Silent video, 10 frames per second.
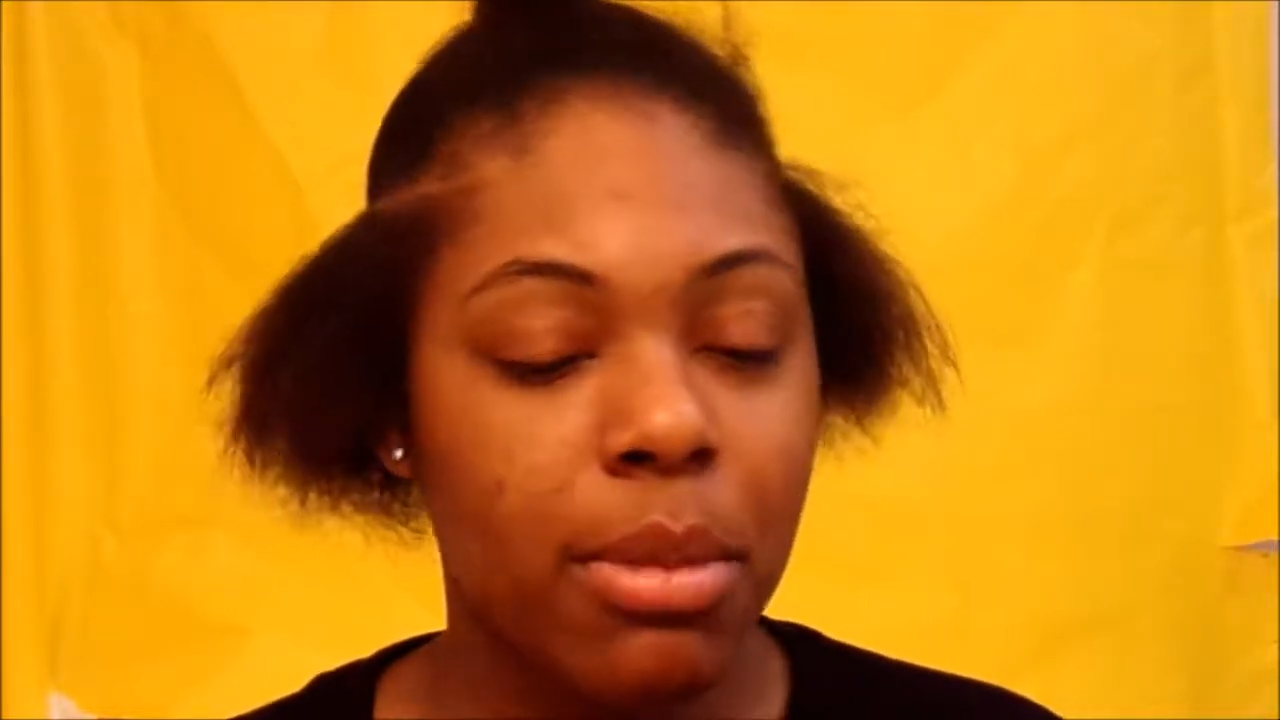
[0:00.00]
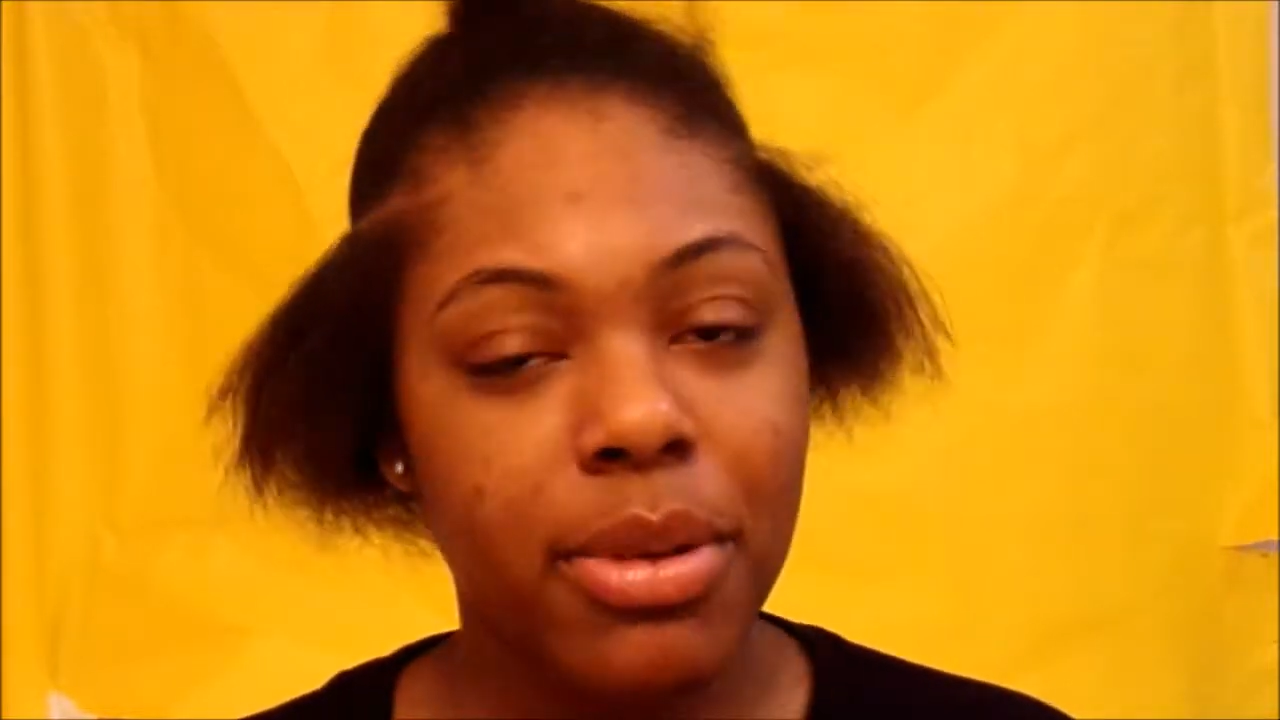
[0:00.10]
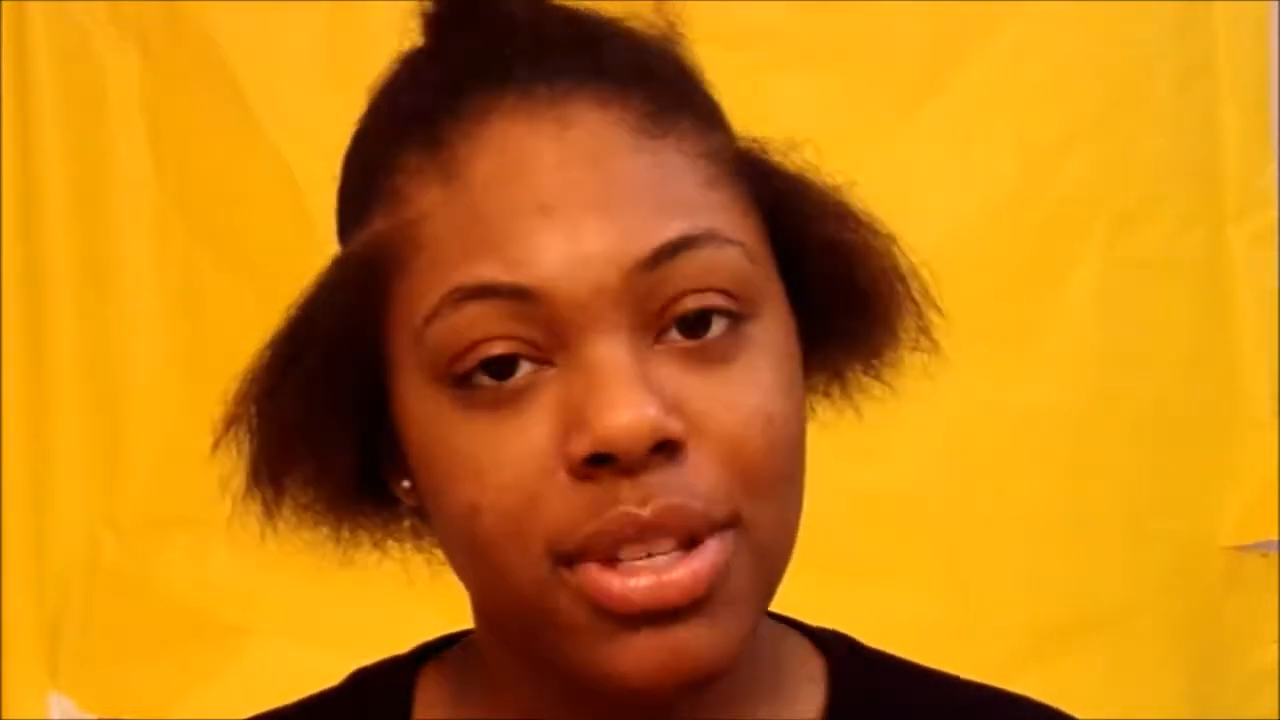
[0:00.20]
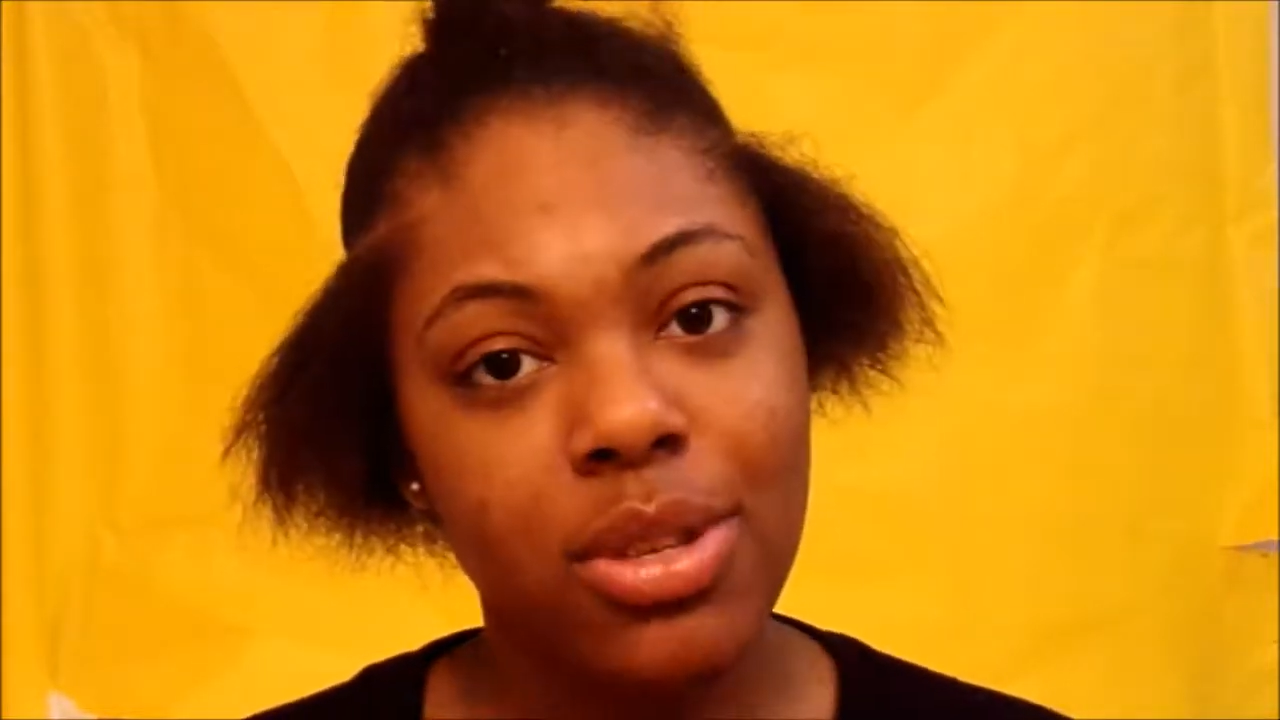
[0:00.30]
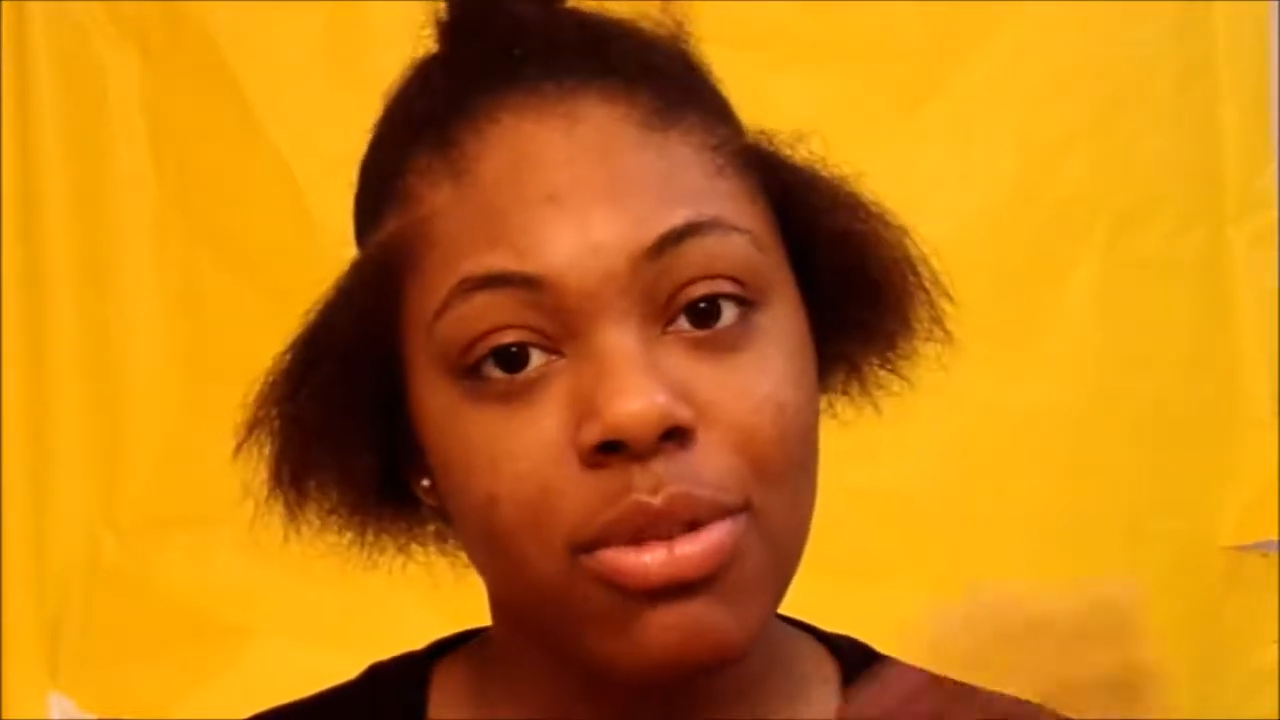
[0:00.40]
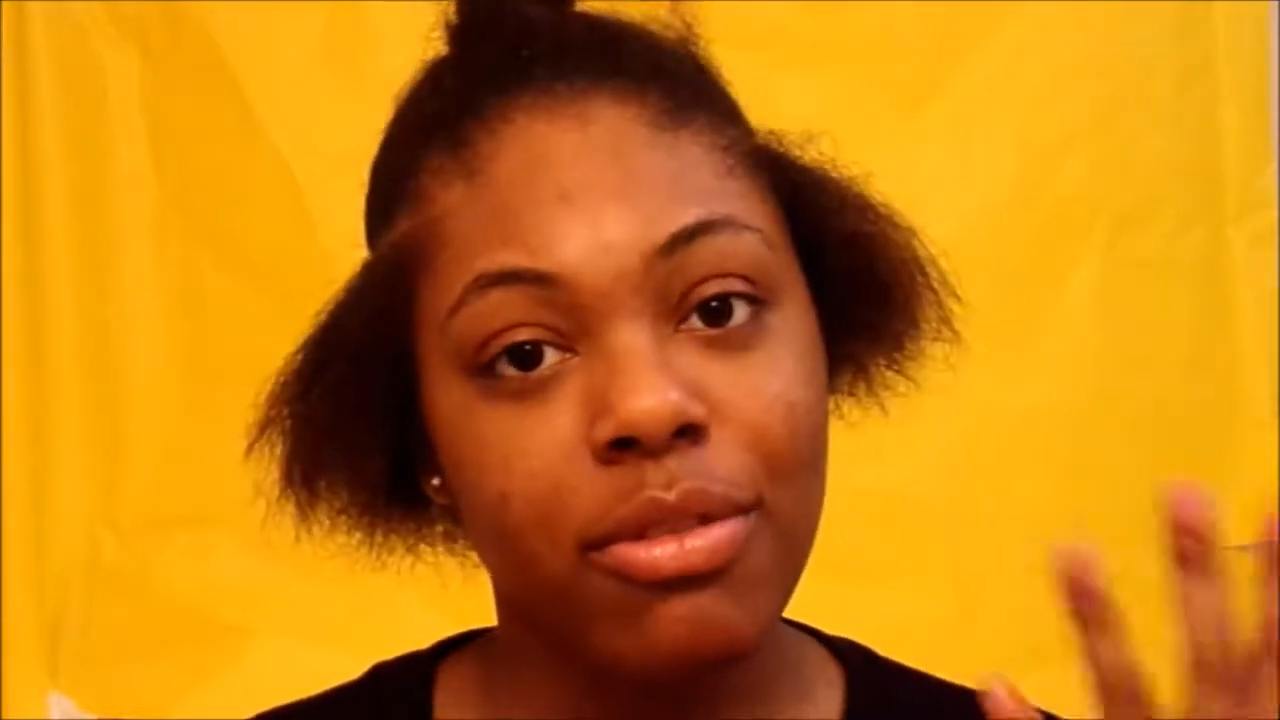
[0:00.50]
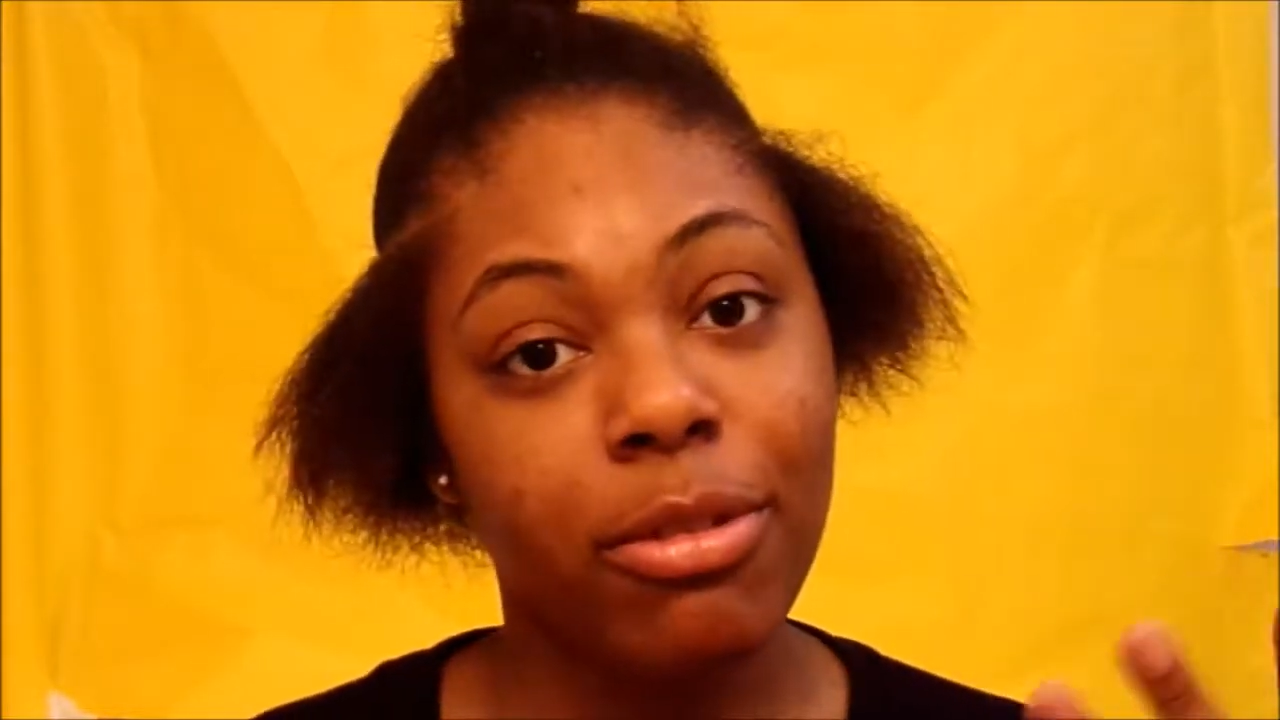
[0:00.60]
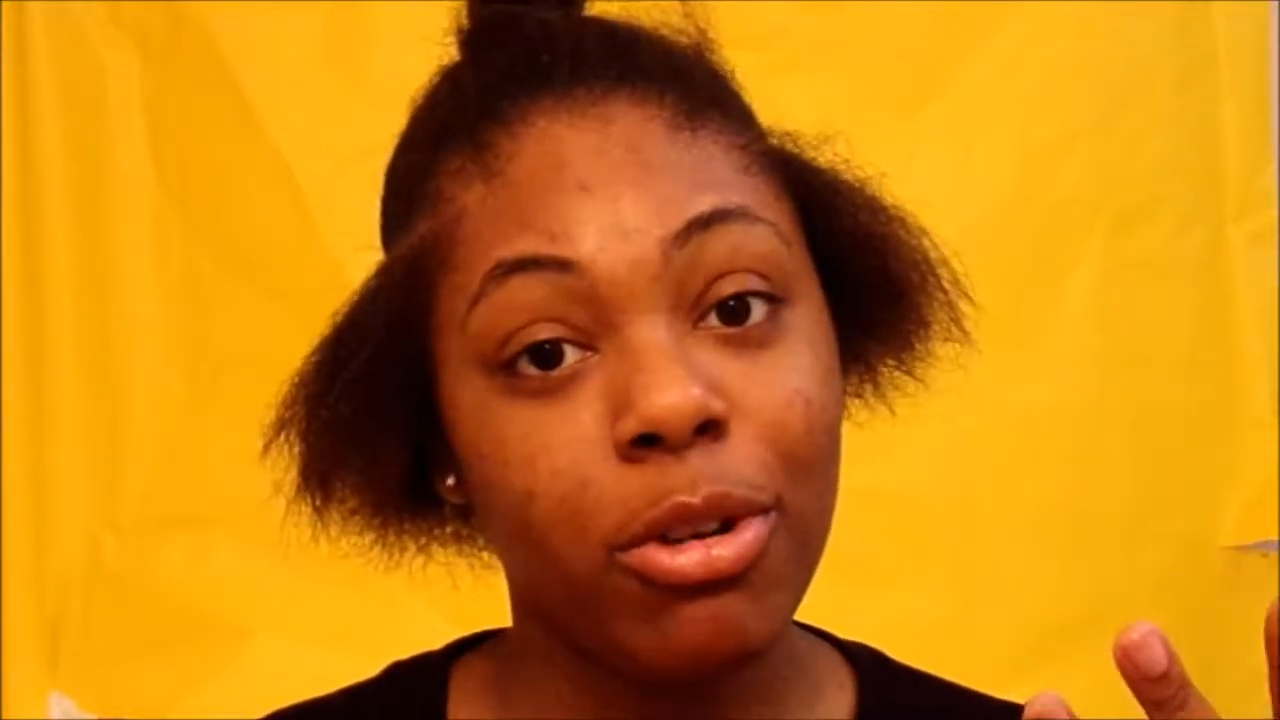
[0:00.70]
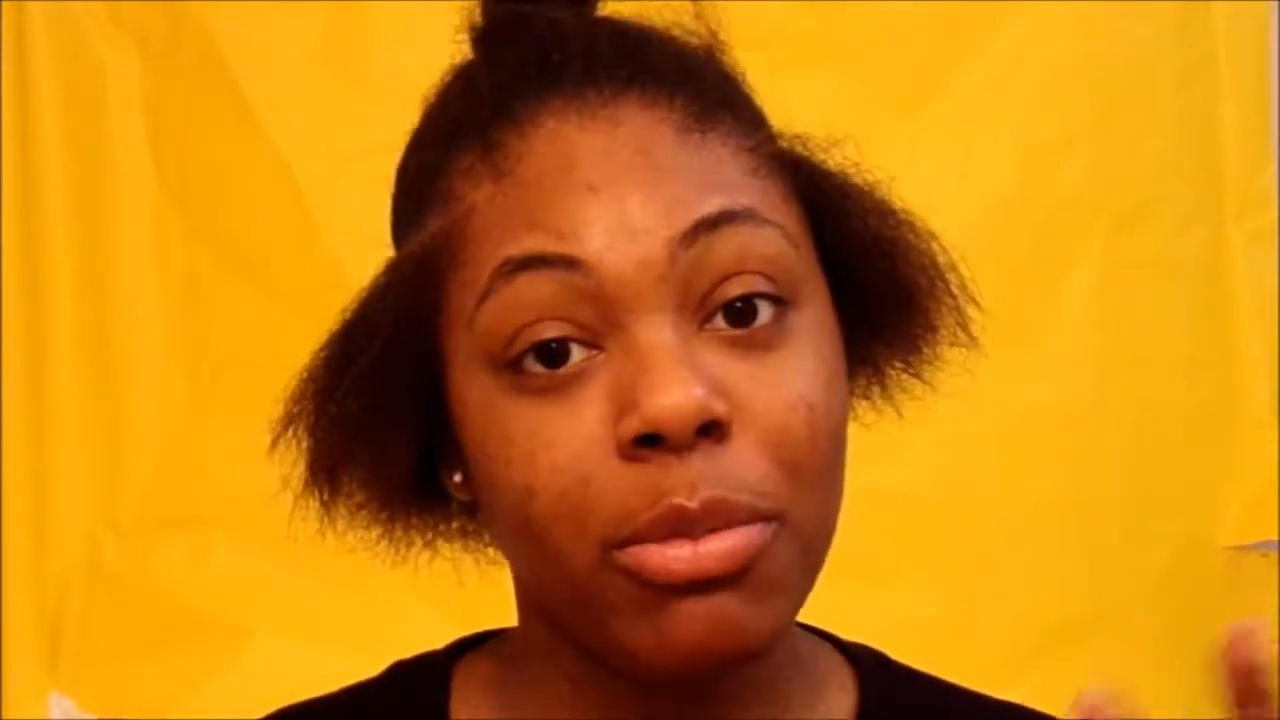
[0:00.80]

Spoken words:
best to inform